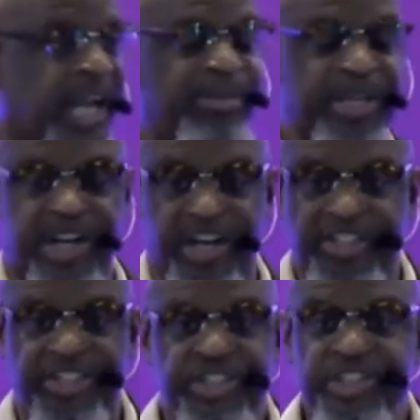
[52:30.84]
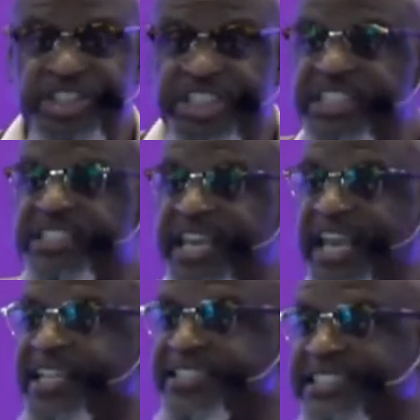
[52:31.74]
because you just
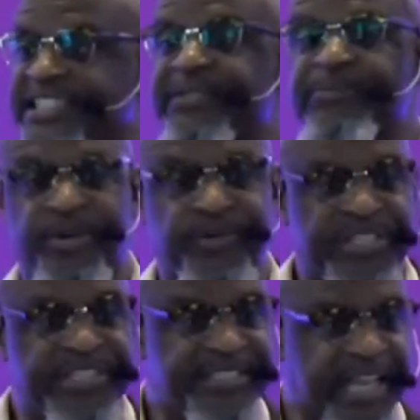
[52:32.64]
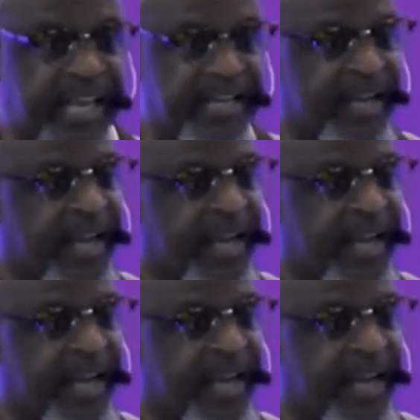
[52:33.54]
can't seem to reset.